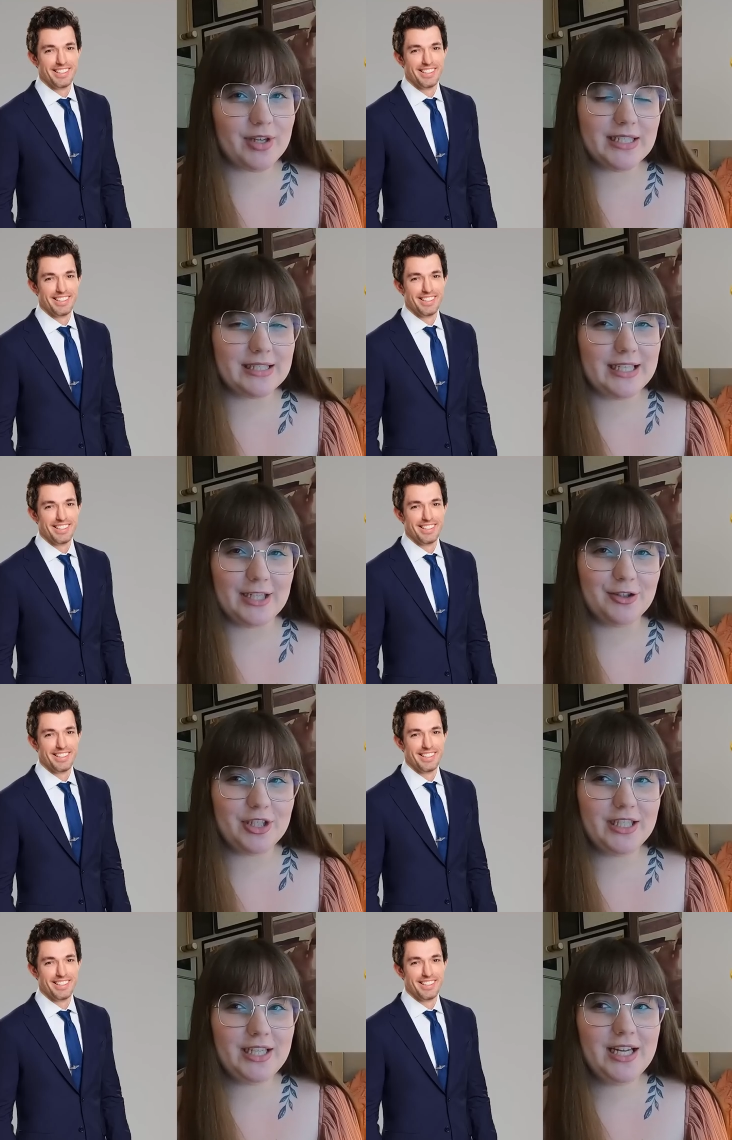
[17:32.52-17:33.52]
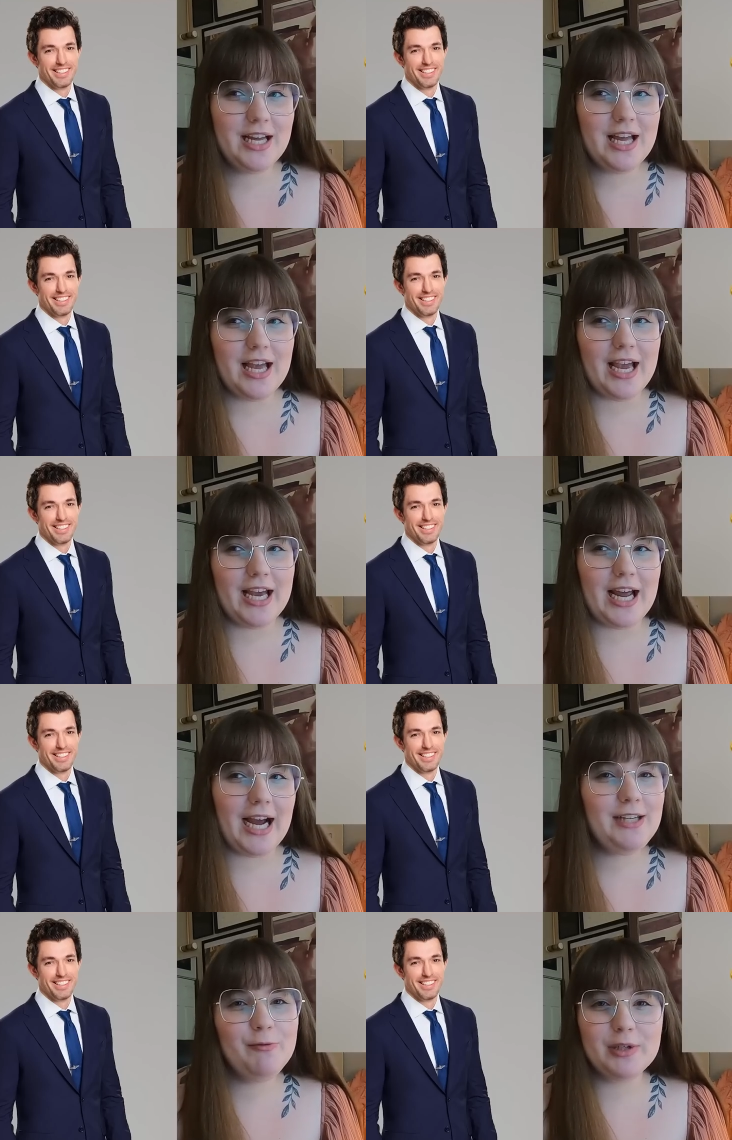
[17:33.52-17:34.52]
Speaker 1: for his attention. And I
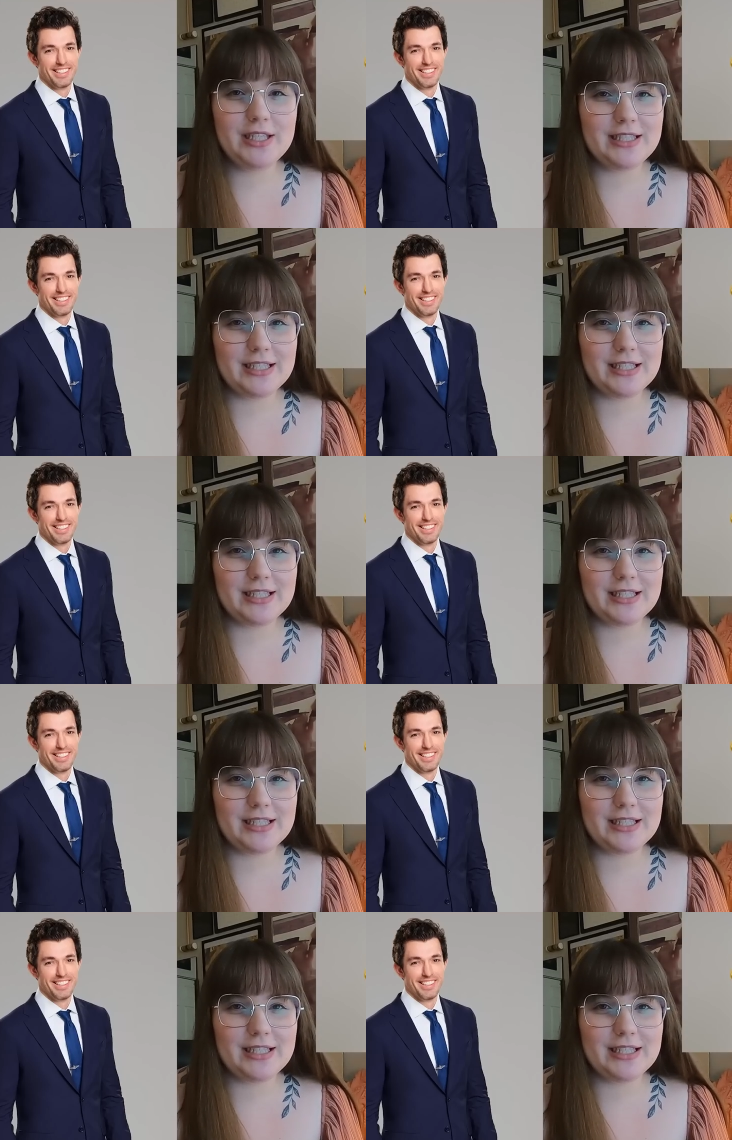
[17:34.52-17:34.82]
really